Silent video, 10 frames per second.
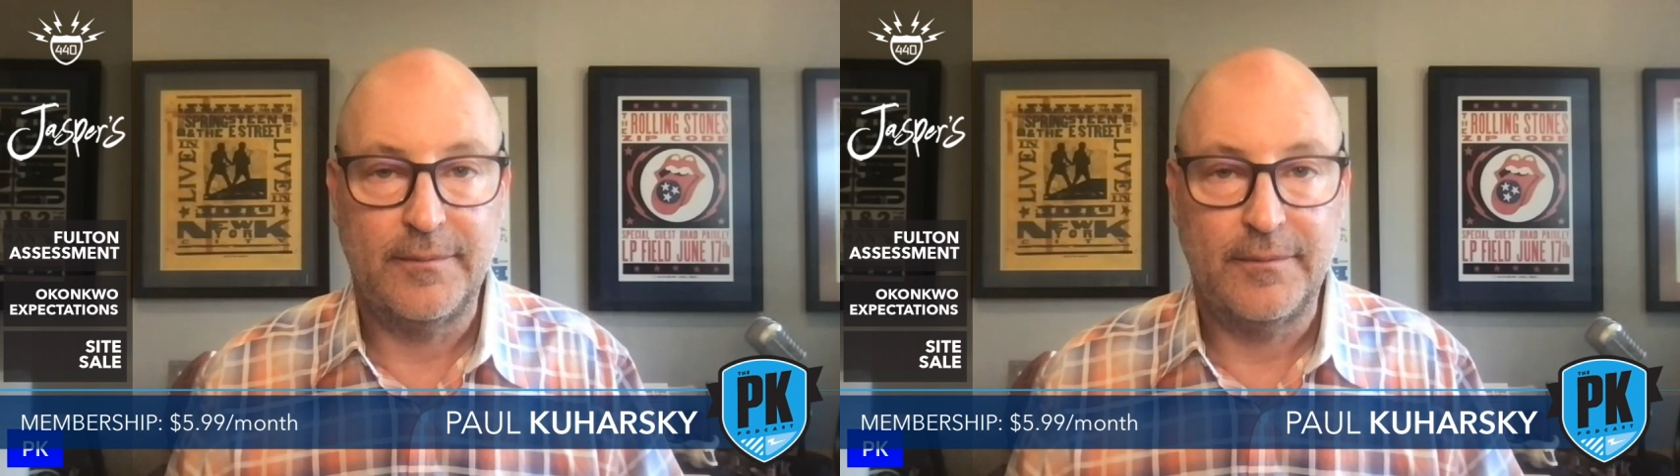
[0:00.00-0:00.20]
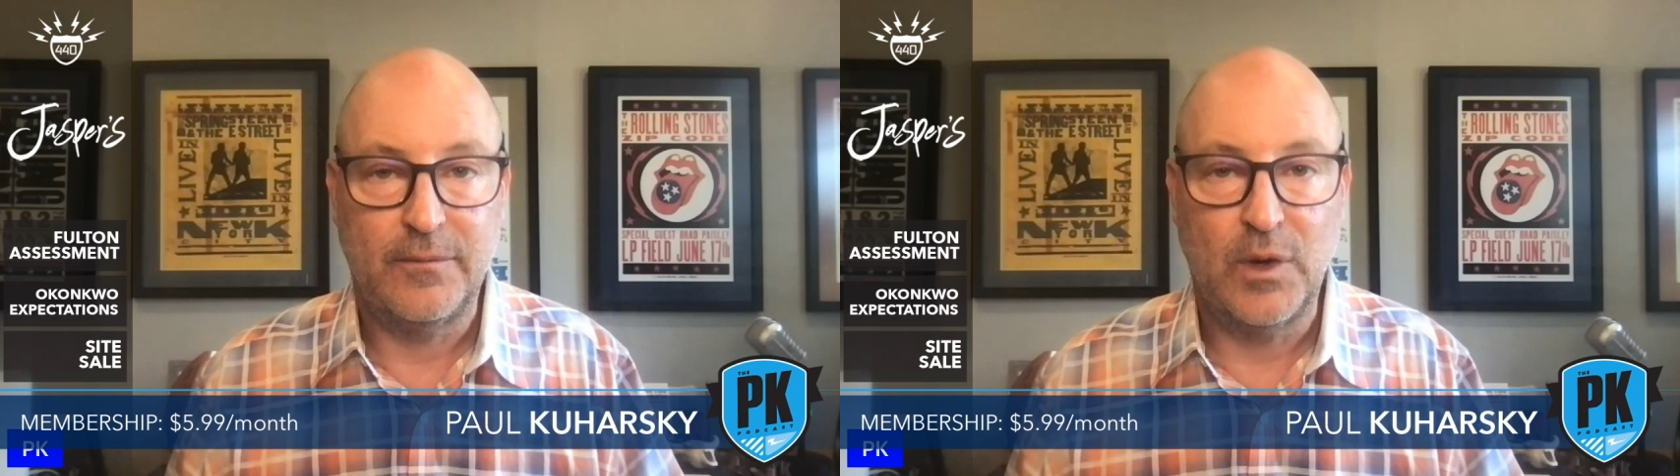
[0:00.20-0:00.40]

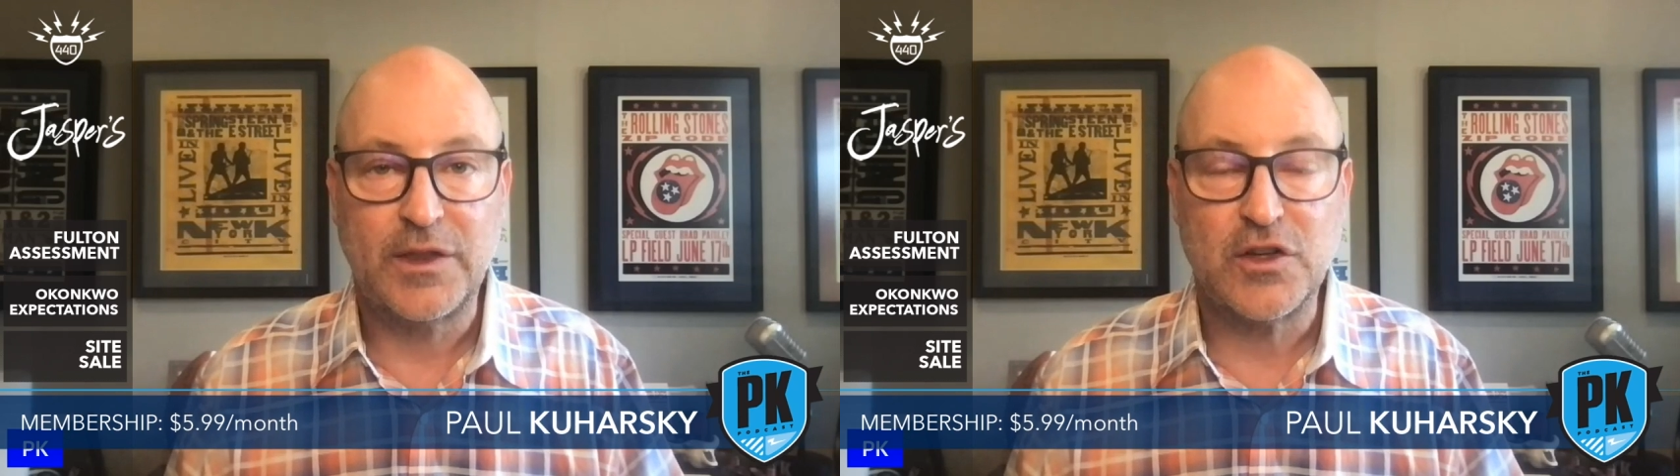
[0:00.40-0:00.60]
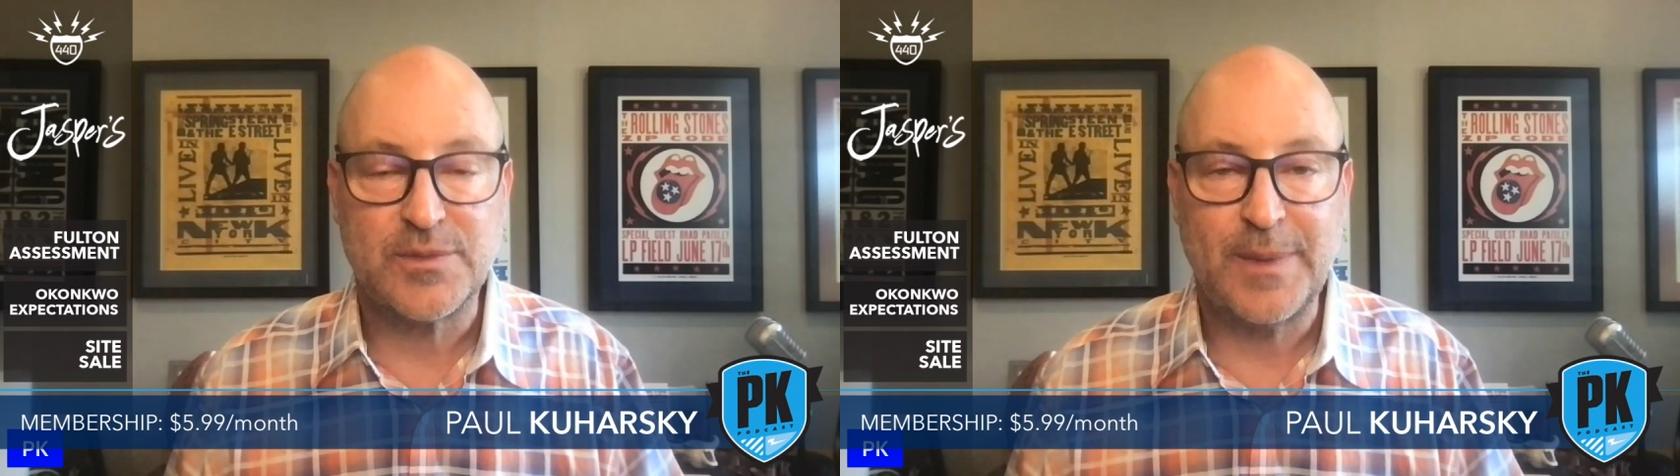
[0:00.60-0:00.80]
what
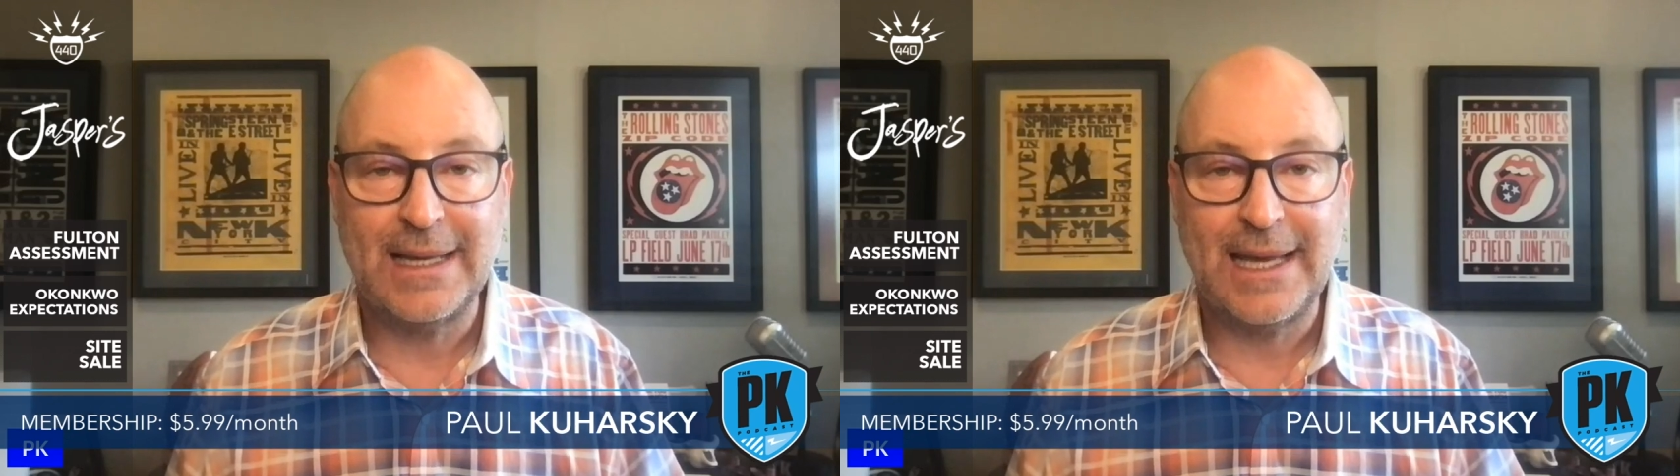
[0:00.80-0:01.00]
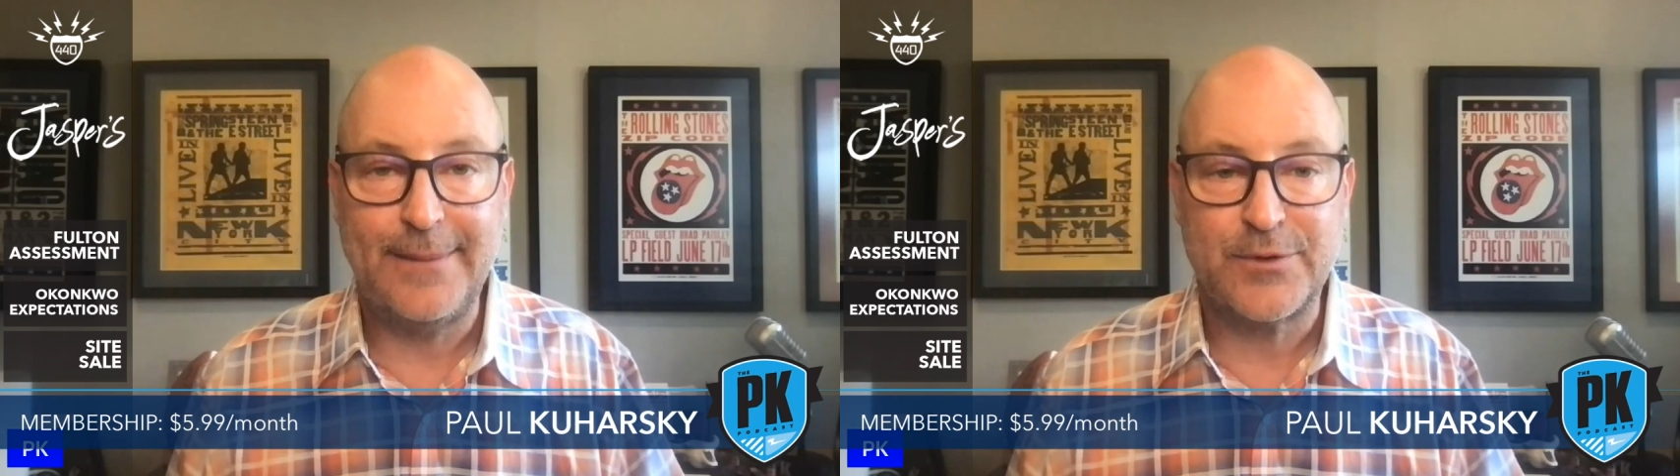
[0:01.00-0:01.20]
those
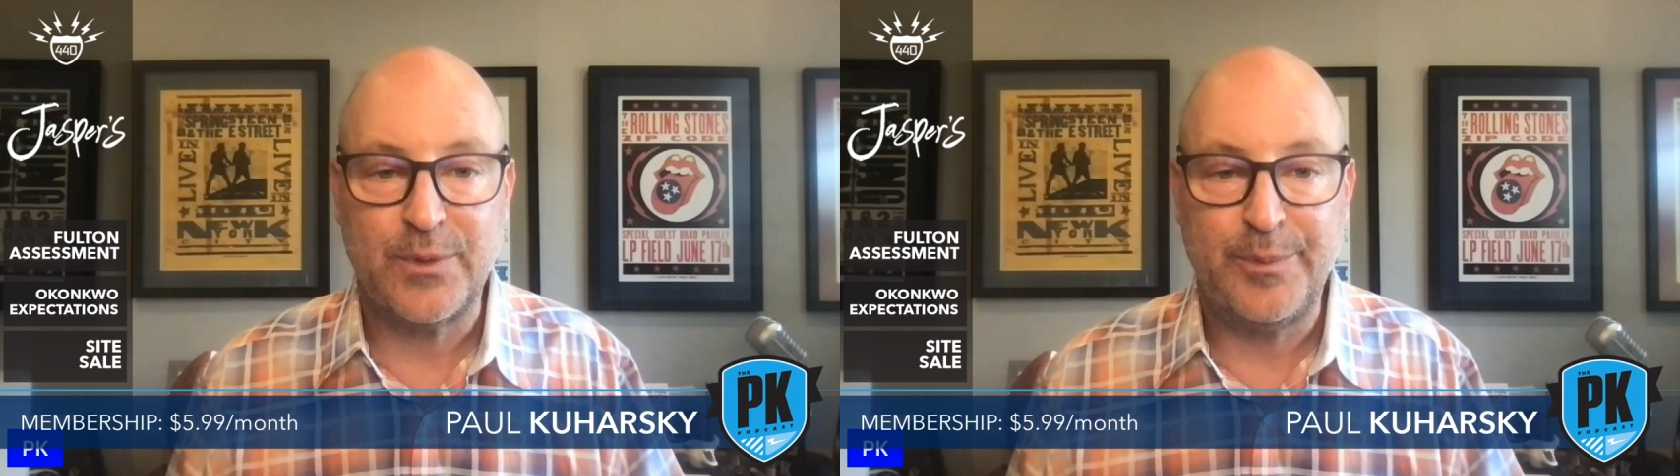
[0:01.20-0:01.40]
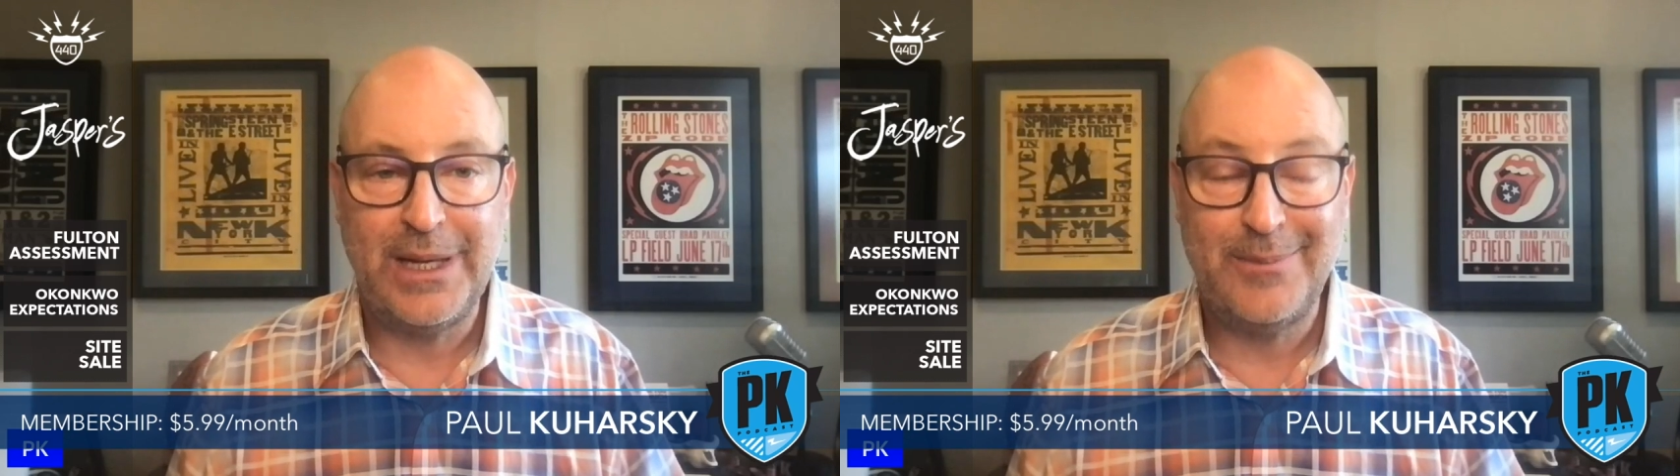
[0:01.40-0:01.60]
mind games would be,